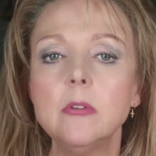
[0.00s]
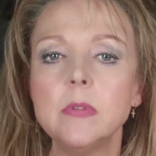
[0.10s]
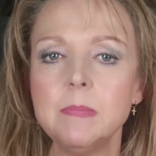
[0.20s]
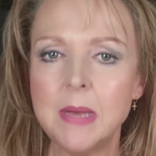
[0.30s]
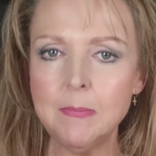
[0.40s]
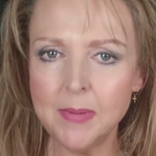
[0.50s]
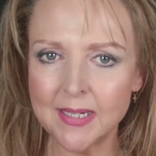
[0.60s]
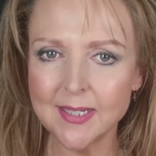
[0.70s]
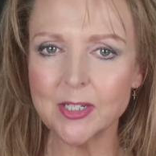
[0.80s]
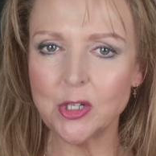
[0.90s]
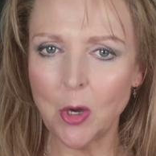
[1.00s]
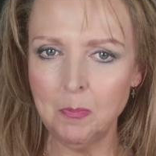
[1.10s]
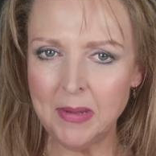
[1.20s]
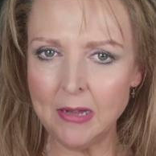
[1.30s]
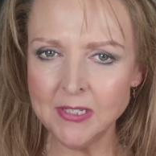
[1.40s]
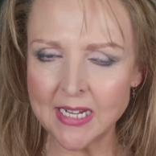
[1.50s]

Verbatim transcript: Remember, compound